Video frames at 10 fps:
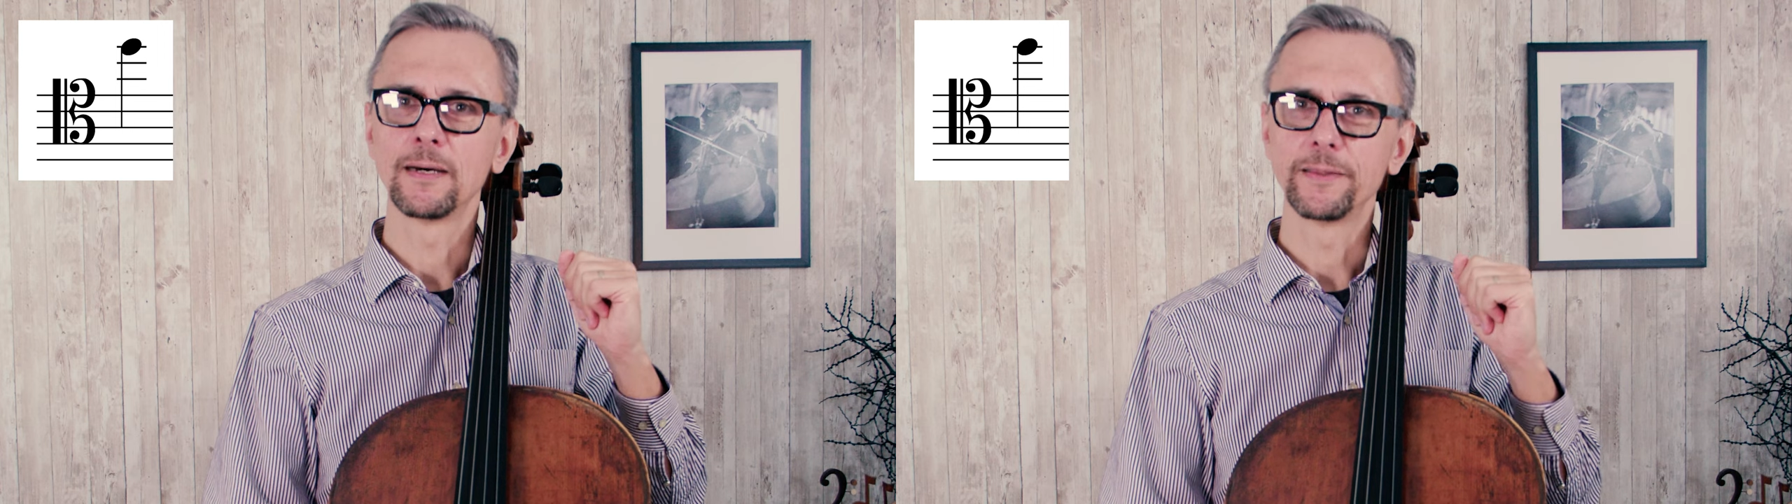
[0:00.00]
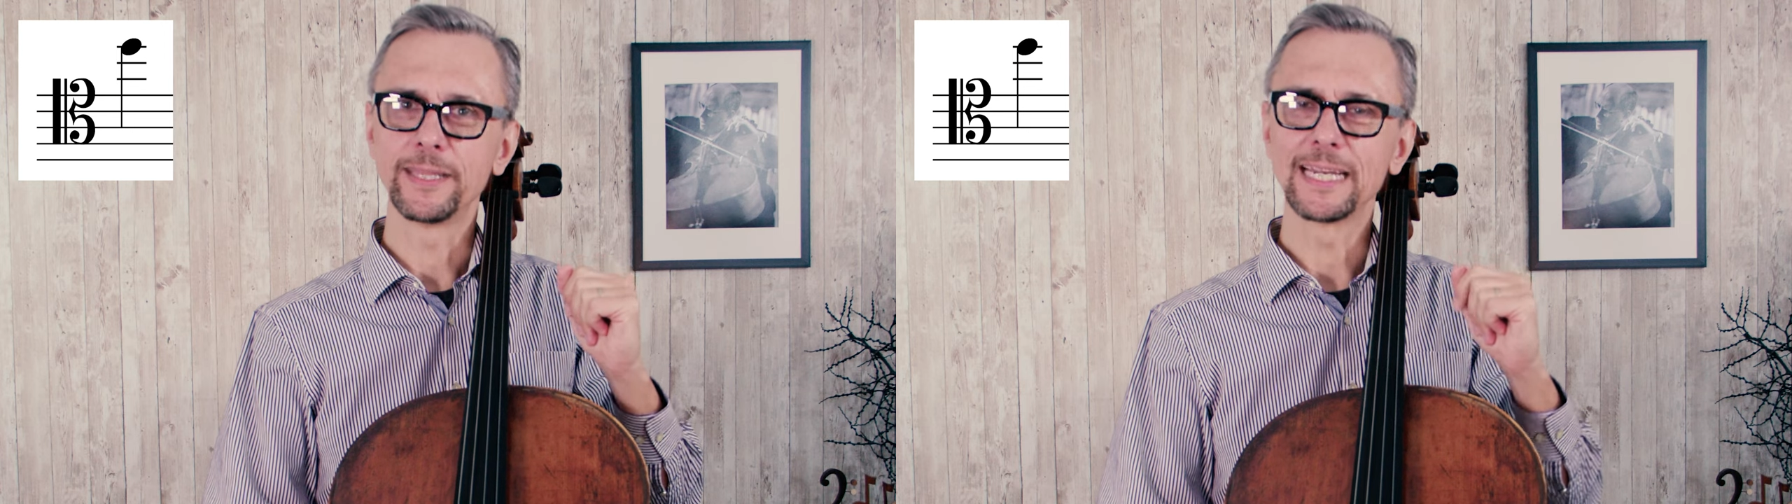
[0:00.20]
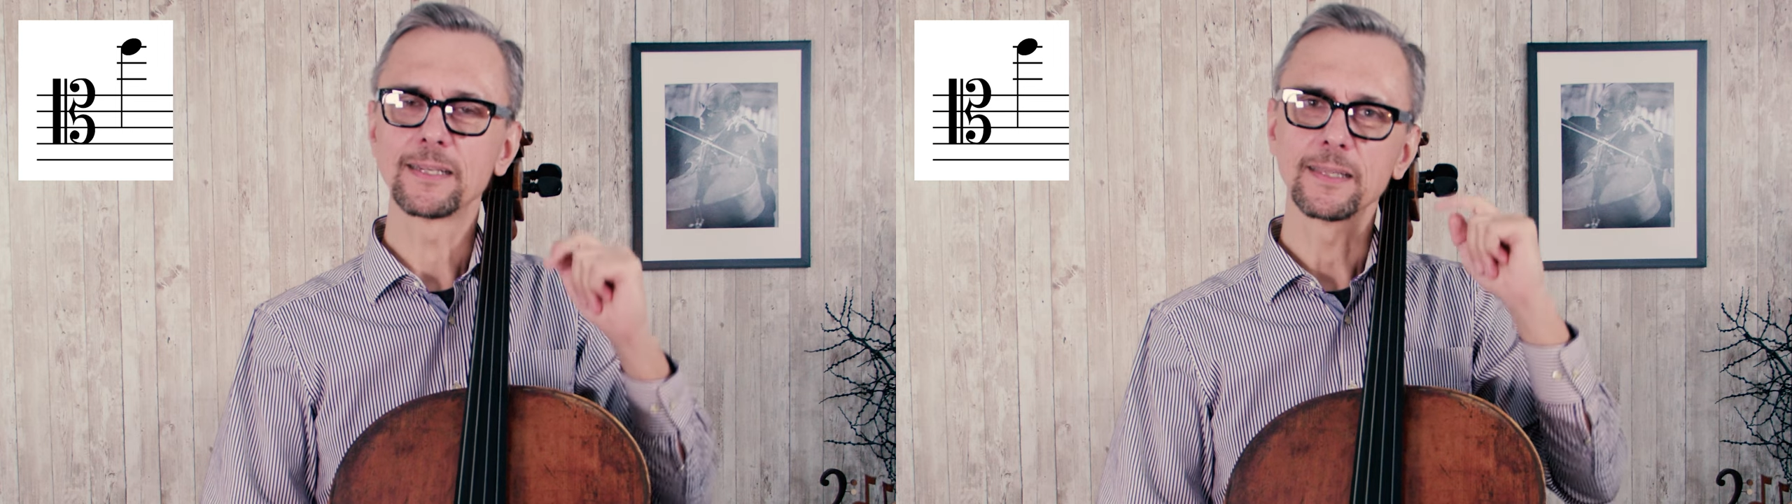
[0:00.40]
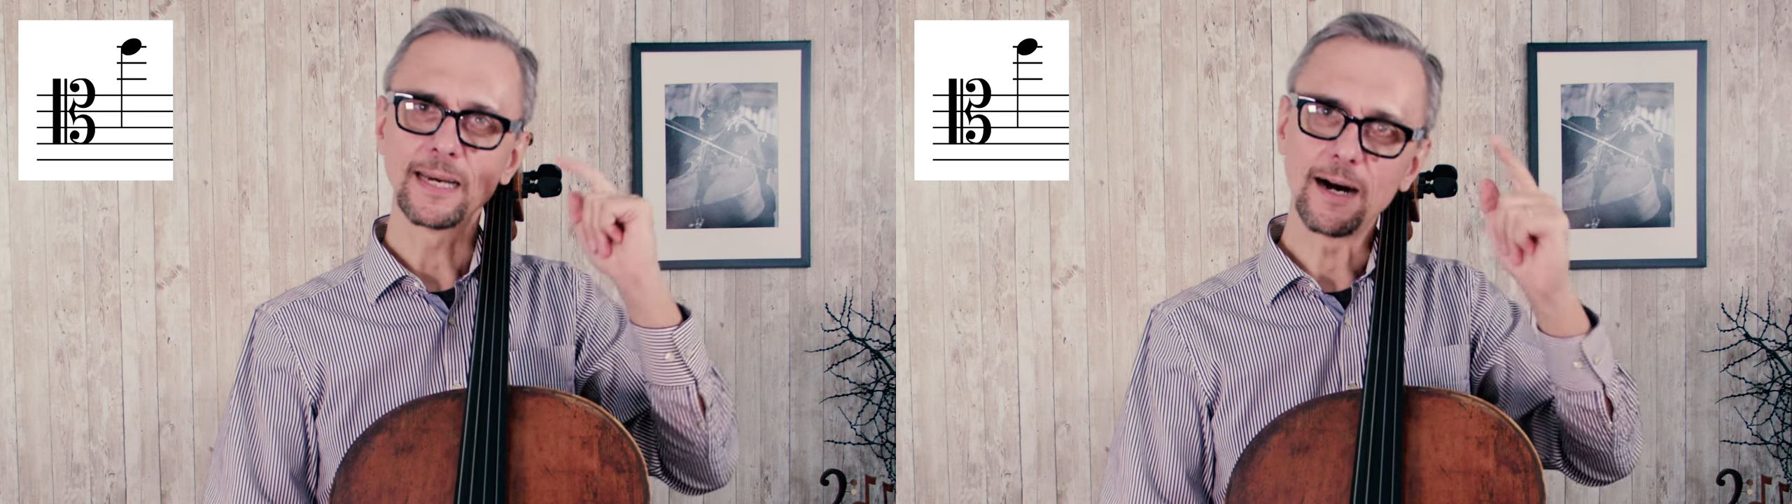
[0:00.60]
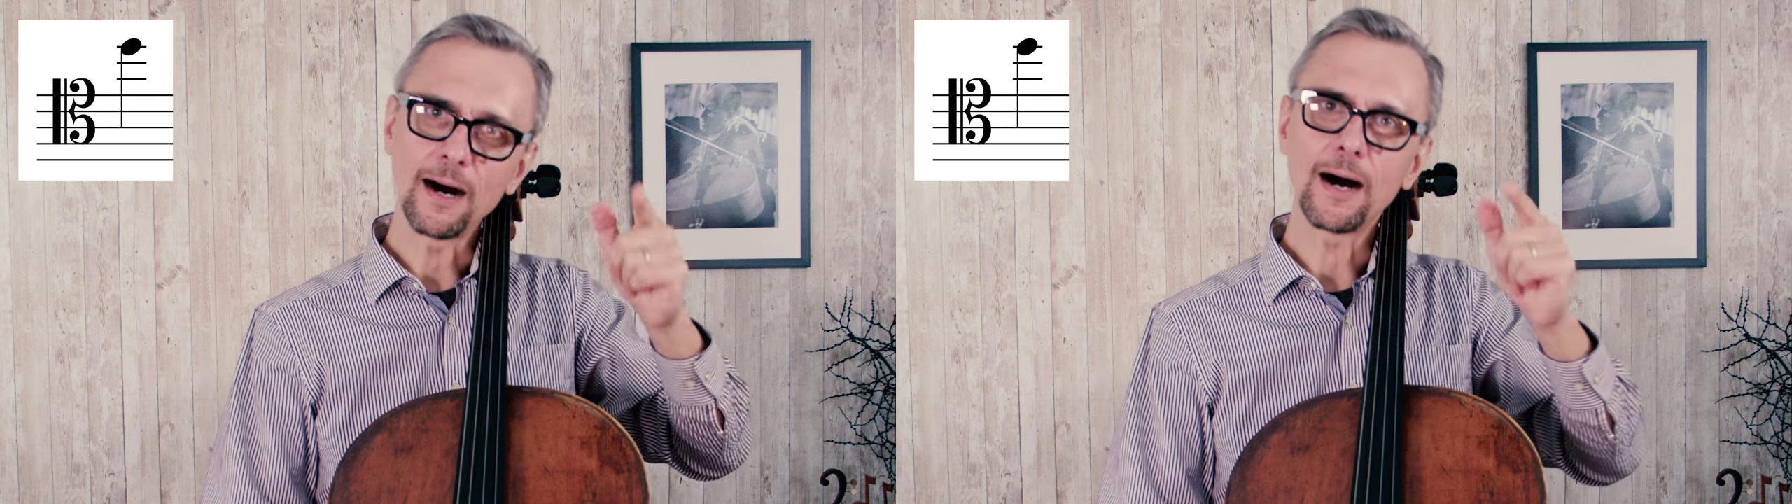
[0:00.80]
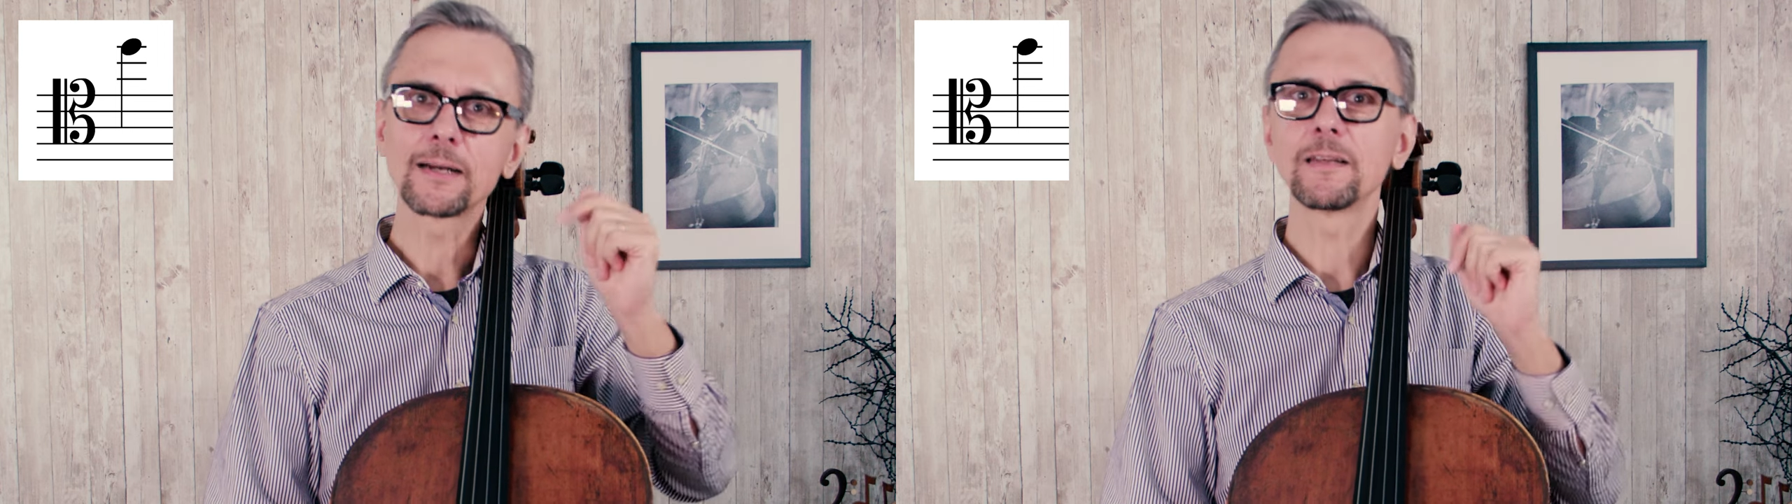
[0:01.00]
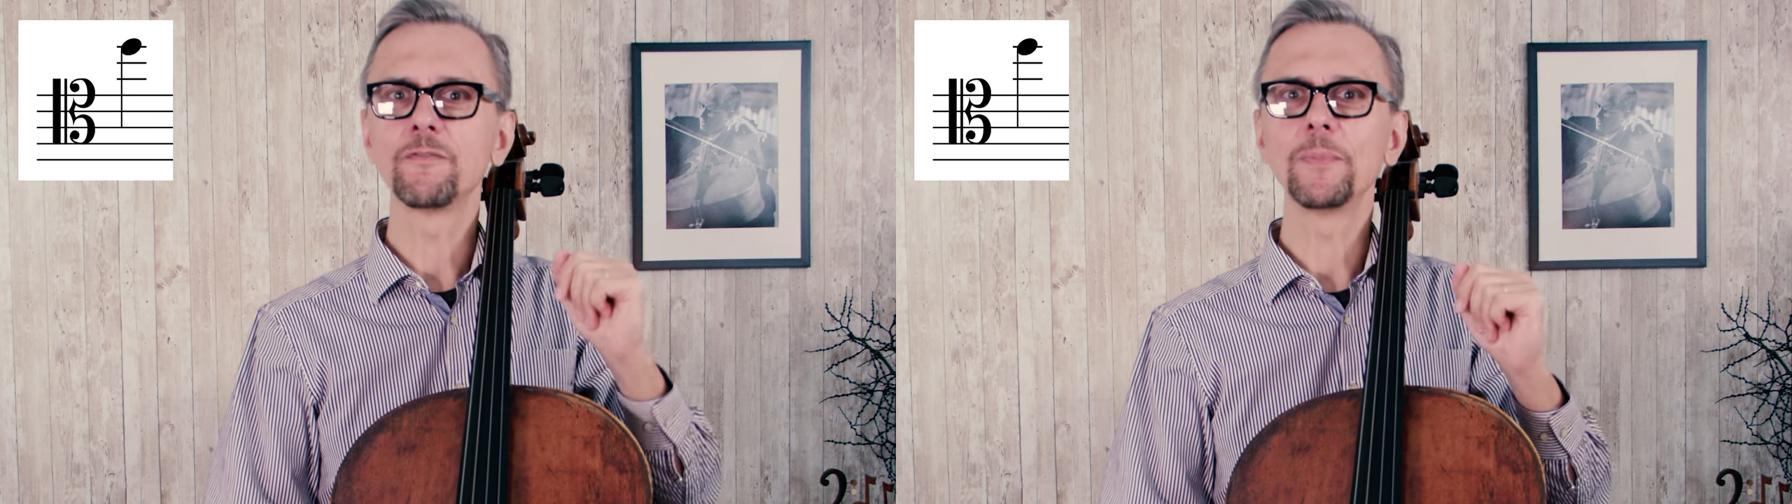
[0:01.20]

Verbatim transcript: that the octave